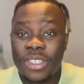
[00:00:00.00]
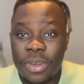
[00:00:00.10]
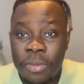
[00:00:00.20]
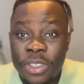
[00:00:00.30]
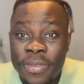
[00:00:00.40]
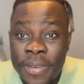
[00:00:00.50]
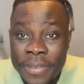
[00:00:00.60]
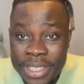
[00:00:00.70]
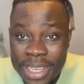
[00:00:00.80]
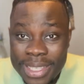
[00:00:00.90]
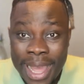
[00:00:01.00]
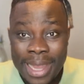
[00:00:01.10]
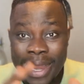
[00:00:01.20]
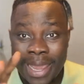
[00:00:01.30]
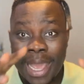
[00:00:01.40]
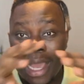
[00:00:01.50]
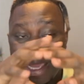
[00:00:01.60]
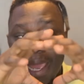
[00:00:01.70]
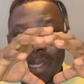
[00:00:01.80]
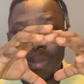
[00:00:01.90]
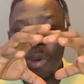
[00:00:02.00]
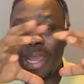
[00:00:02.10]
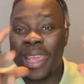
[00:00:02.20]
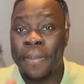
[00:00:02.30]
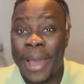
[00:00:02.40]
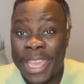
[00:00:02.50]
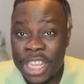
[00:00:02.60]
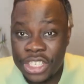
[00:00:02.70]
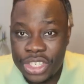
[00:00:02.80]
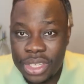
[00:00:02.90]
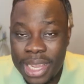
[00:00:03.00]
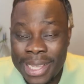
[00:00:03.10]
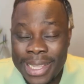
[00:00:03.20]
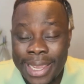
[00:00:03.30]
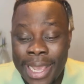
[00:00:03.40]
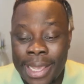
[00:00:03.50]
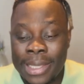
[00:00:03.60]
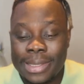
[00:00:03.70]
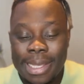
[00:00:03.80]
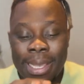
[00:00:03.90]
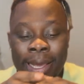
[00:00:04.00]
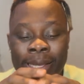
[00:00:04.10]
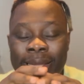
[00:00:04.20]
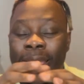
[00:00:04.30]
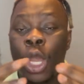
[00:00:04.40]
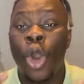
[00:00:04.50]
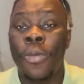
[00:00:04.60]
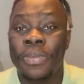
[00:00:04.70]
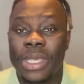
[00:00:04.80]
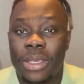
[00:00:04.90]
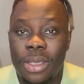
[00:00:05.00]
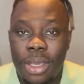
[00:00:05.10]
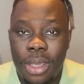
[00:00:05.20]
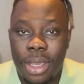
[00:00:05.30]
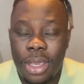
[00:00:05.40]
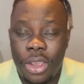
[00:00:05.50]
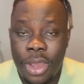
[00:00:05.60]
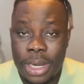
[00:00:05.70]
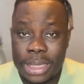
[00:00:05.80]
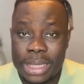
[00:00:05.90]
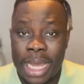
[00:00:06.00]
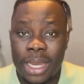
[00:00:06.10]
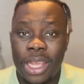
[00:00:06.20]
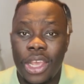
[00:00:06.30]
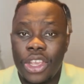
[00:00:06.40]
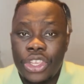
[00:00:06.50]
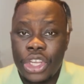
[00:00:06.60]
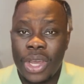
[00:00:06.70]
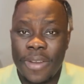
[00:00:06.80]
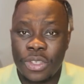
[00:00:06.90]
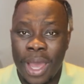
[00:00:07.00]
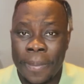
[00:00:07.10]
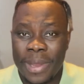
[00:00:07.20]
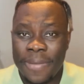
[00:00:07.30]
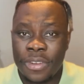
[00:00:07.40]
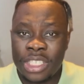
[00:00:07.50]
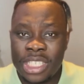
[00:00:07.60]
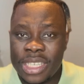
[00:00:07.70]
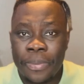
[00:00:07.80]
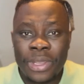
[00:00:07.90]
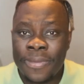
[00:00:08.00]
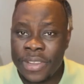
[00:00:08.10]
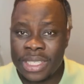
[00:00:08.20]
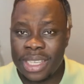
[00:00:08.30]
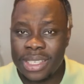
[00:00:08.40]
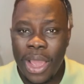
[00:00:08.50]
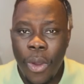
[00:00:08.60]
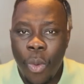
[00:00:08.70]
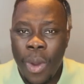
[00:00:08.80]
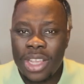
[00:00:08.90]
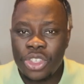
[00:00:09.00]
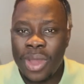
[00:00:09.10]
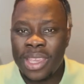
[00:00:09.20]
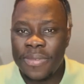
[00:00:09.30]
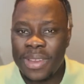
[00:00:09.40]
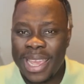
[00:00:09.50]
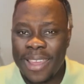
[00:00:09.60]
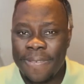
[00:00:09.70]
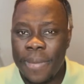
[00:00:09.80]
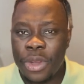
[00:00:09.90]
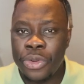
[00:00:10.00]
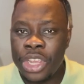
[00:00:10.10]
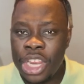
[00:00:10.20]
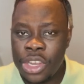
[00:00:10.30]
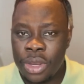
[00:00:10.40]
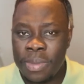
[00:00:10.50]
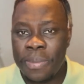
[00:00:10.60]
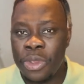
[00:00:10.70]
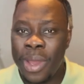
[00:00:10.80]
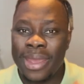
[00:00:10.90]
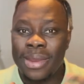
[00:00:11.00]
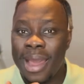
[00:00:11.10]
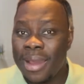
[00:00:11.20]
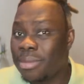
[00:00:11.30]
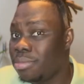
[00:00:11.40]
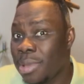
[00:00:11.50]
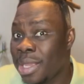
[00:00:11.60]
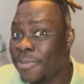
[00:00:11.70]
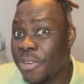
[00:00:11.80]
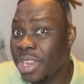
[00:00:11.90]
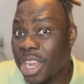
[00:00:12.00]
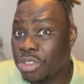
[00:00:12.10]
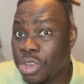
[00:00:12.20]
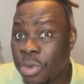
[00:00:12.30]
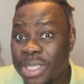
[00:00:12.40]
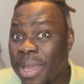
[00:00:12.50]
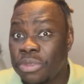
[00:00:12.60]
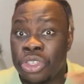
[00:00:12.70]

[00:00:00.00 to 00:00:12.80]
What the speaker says: most of the visas are like it's more like a package. It's like it's like a combi. You understand? You don't have to apply for separate visas. Once you are given like a family reunion, maybe you are in a foreign country, you want to come to